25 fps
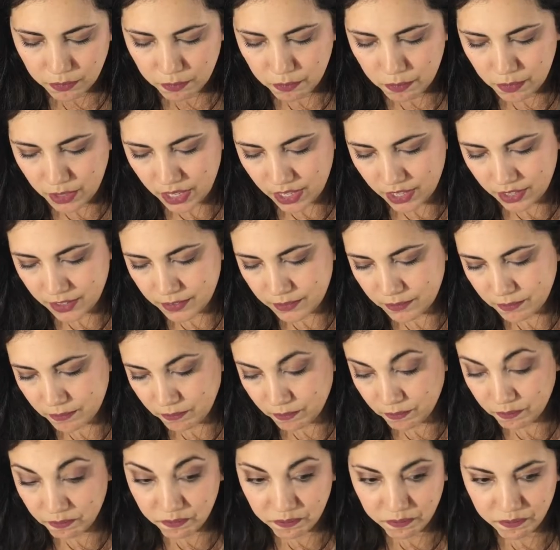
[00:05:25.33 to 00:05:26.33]
but
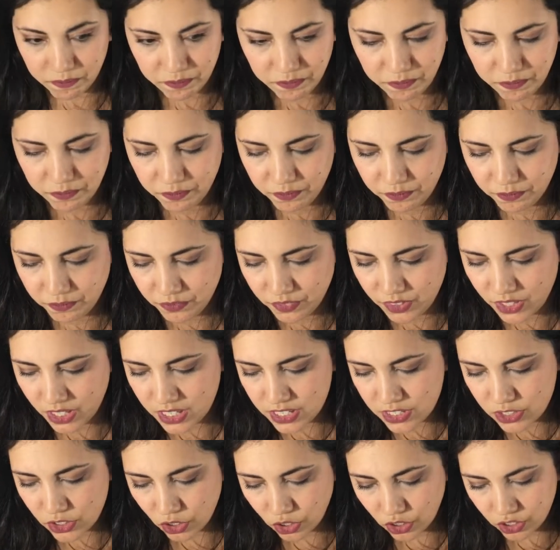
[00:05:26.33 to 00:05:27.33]

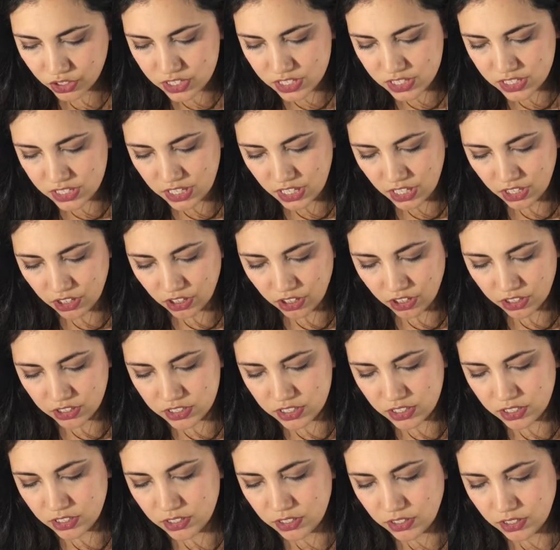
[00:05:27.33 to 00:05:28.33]
it's all
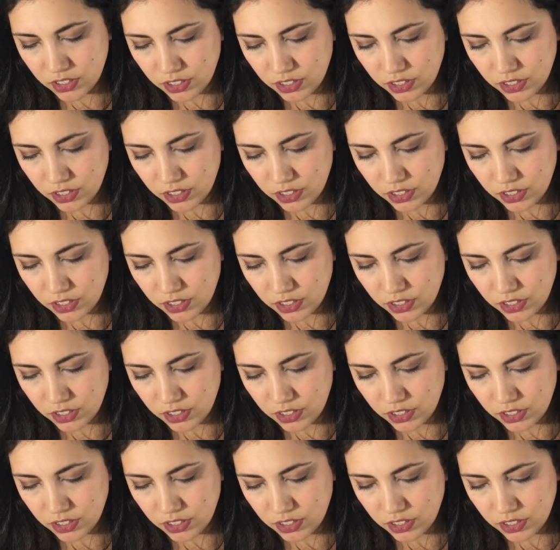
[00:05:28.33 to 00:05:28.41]
sealed